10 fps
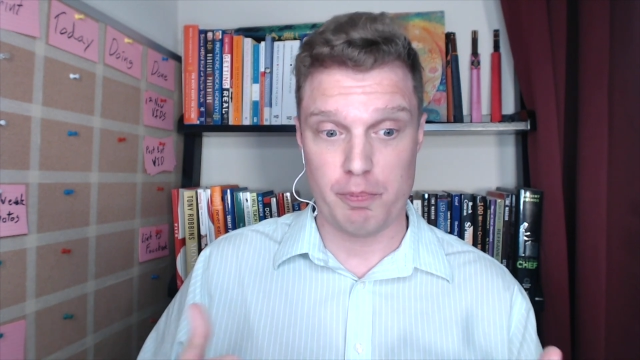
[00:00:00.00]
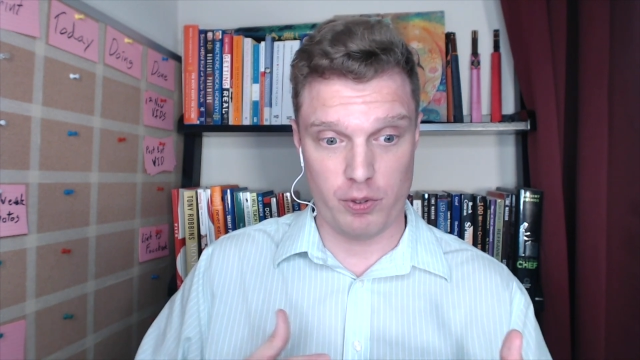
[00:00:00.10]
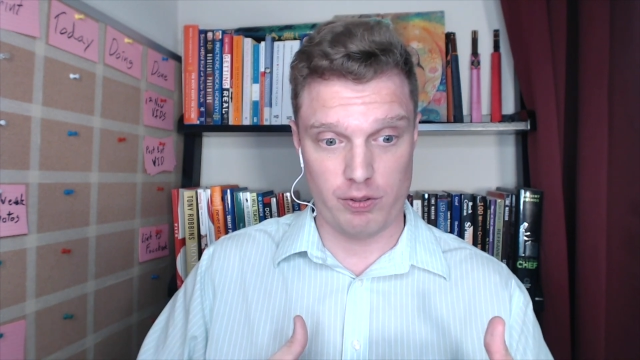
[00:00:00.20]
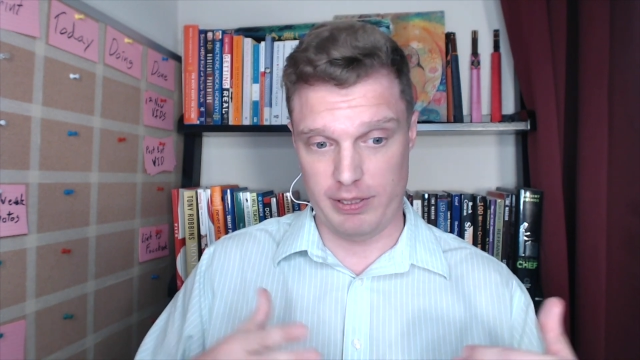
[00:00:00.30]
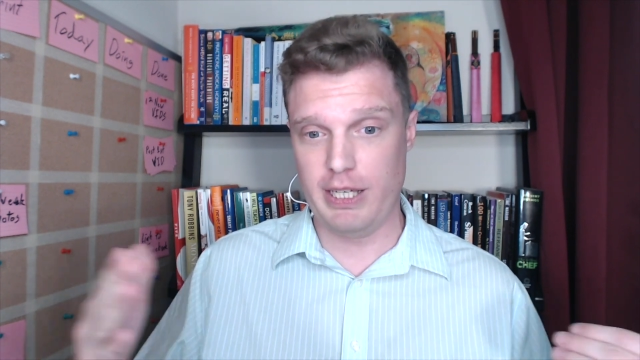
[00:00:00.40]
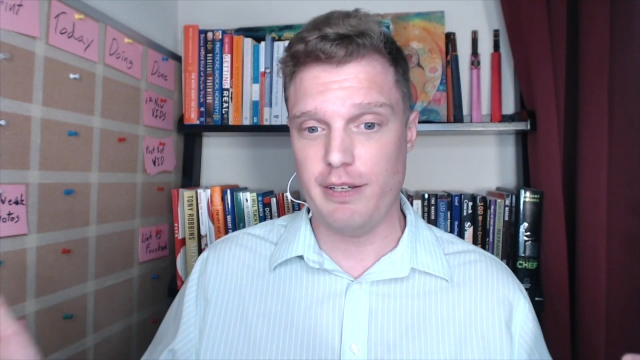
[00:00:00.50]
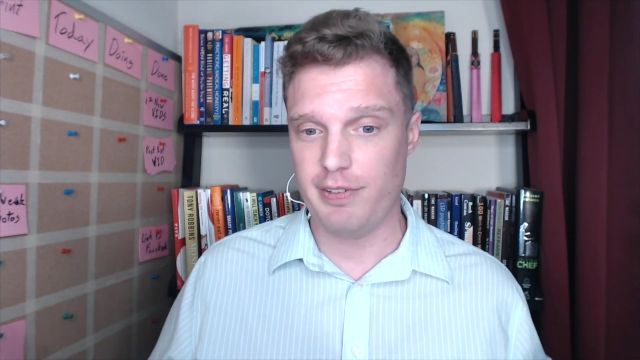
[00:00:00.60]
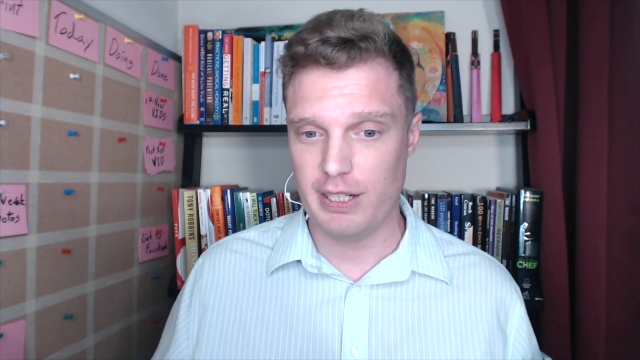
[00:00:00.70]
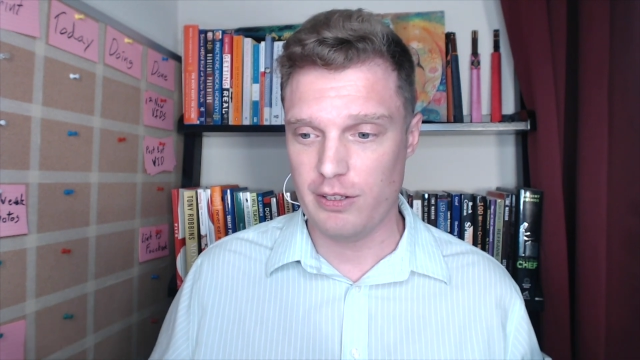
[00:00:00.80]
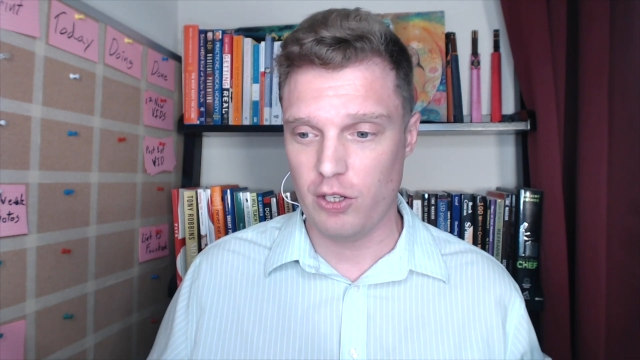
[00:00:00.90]
or
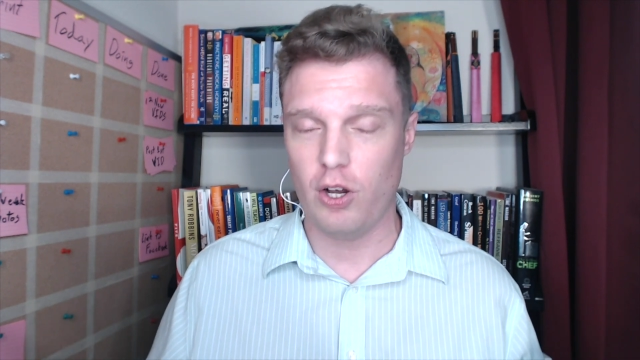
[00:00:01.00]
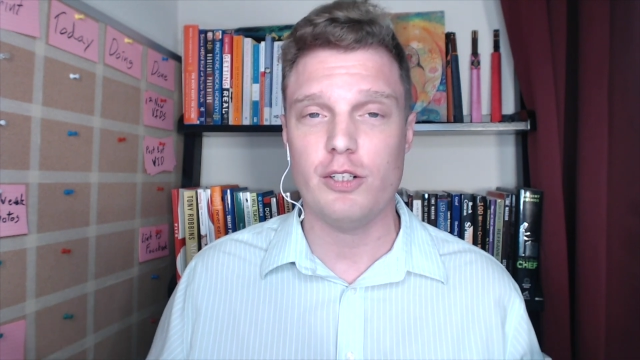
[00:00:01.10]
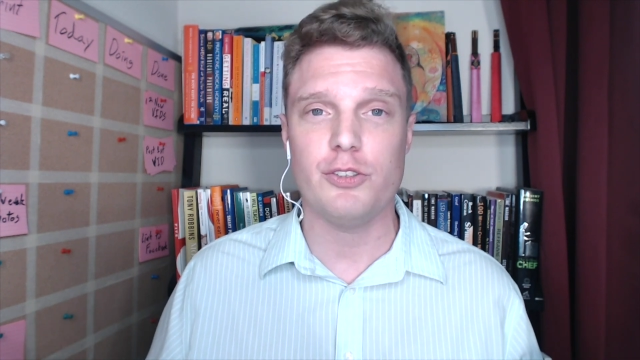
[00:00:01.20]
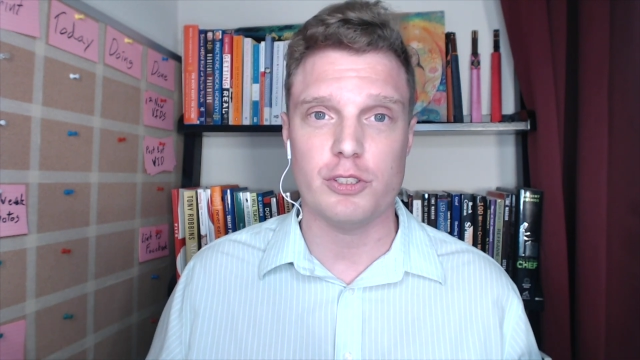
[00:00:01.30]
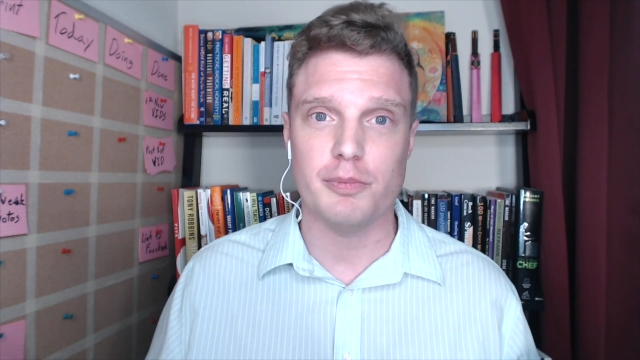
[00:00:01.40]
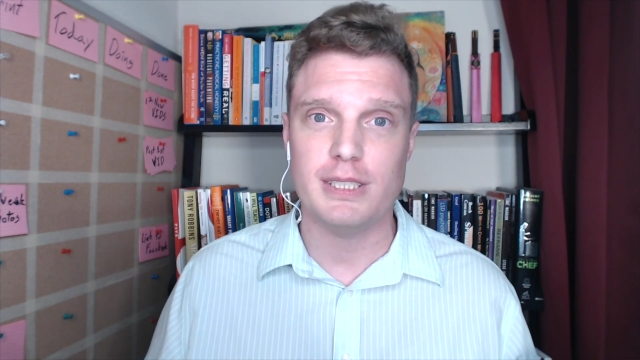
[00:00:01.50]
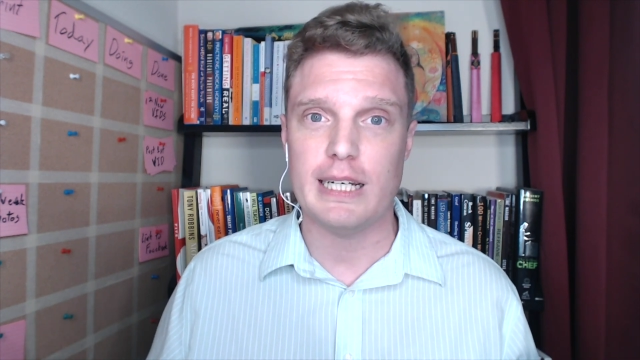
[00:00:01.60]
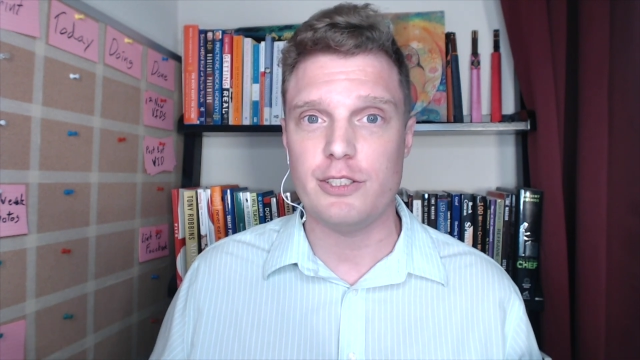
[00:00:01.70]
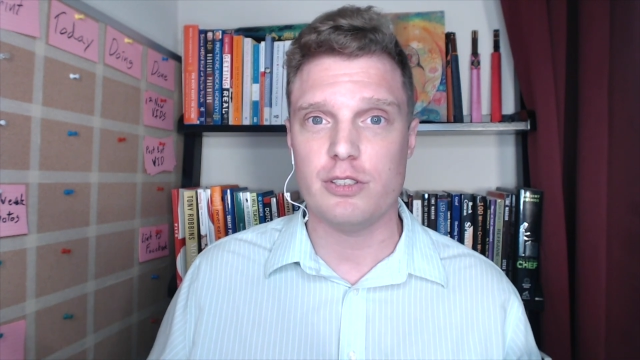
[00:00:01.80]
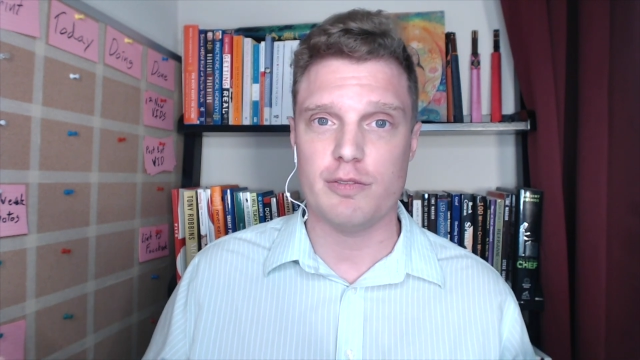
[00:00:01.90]
even in the long-term
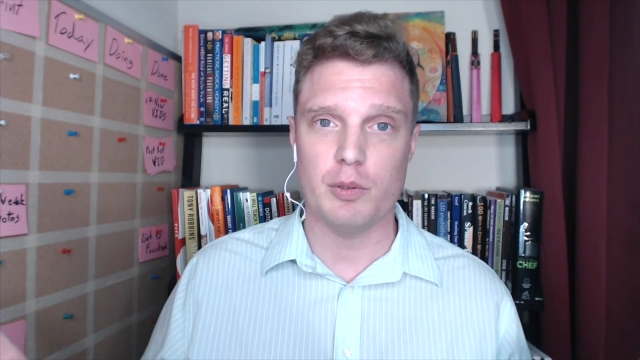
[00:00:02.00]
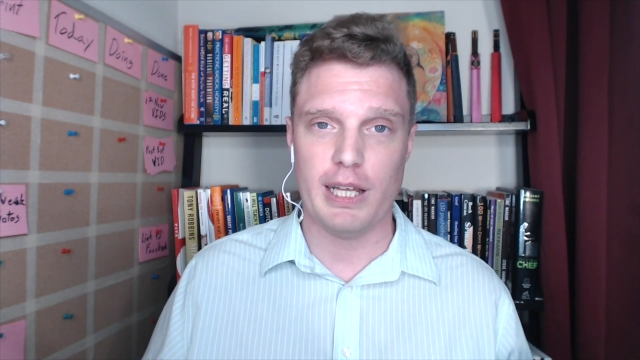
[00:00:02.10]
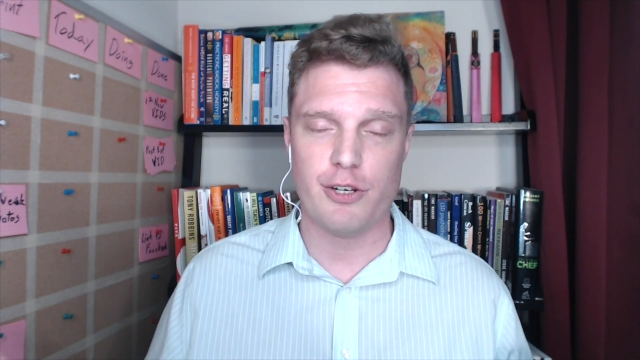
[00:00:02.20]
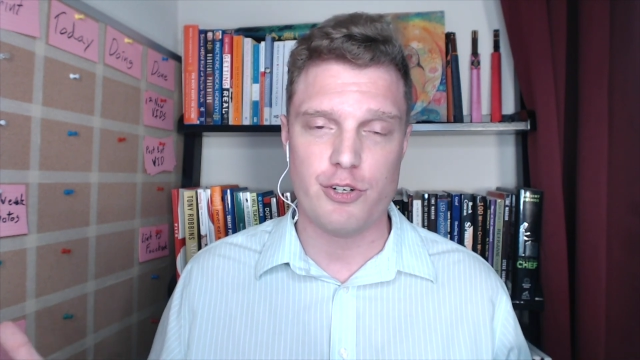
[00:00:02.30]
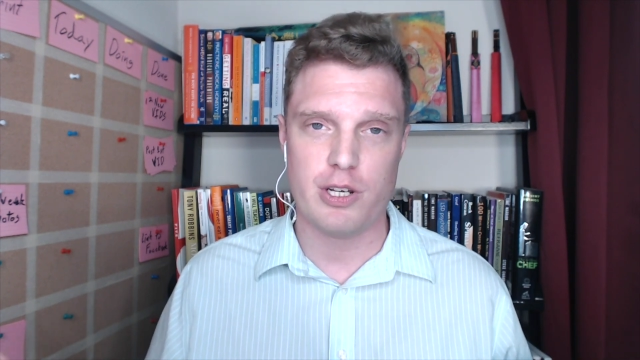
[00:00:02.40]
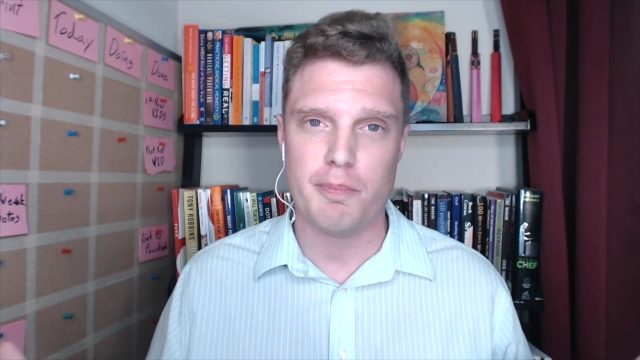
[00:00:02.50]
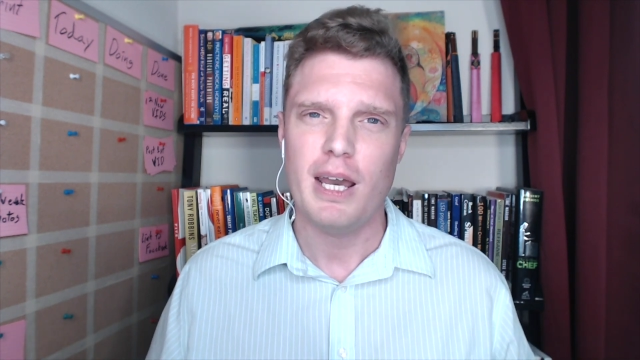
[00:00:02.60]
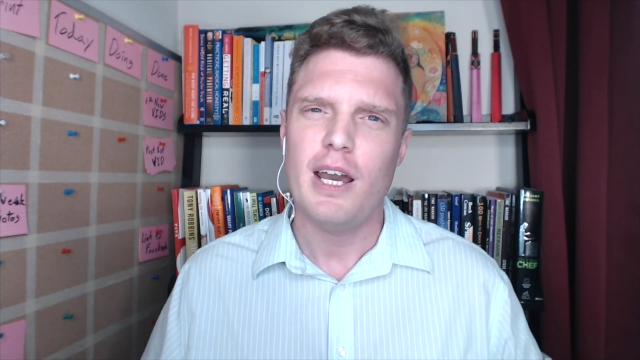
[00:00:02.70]
stages of a relationship,